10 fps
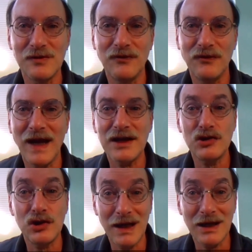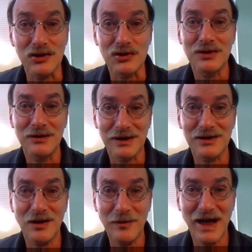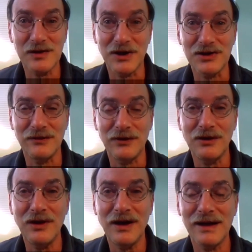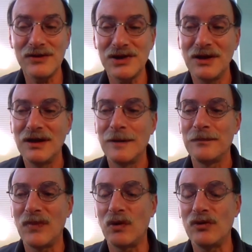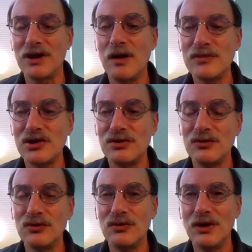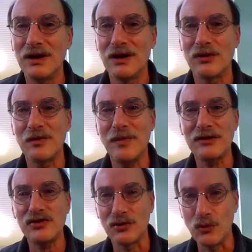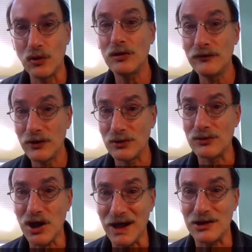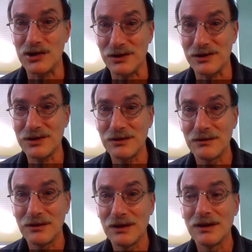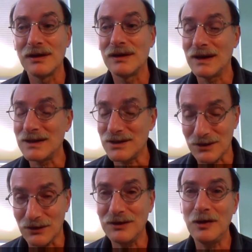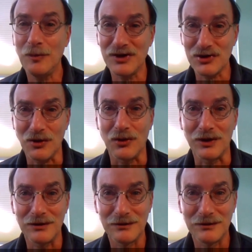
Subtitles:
fast change in some aspects of our lives. But when it comes to what amounts to worldview changes, it's a little bit slower.